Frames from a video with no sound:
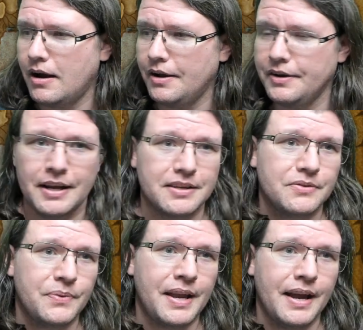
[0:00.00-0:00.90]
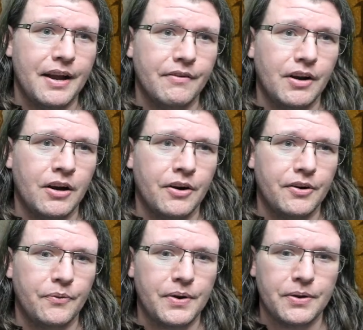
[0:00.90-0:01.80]
Next we have
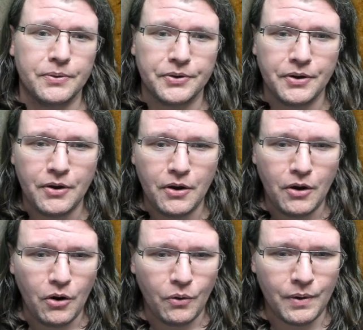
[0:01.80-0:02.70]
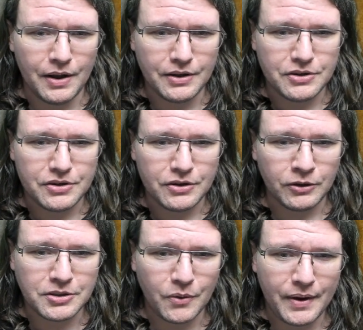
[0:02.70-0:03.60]
Ardenweald, which
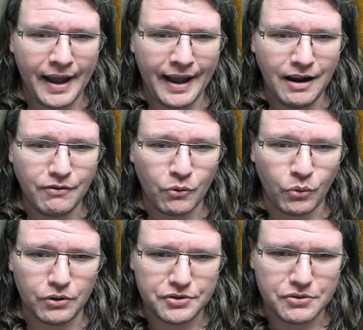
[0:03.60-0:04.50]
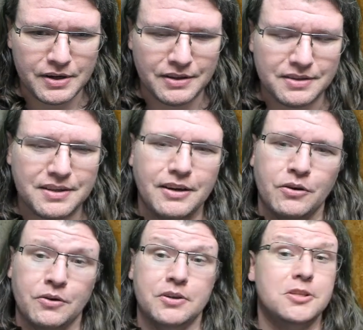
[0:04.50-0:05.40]
looks like we have a world tree in the center,
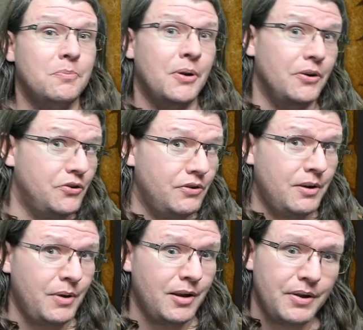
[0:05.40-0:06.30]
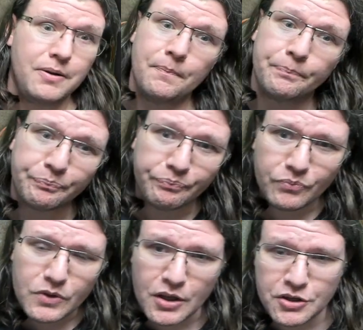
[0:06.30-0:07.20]
or a spirit tree maybe.
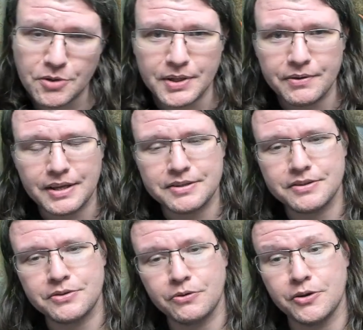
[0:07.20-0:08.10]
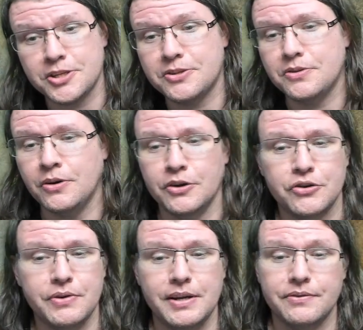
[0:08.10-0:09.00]
Something of that sort, or a
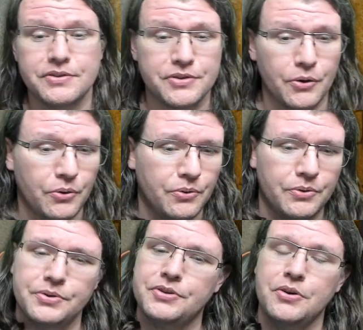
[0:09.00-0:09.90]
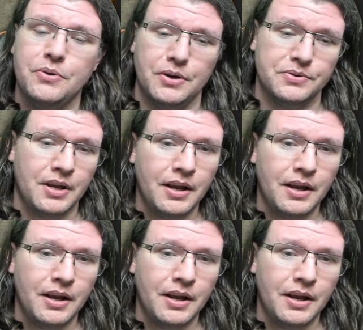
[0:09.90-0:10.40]
tree of souls, who knows.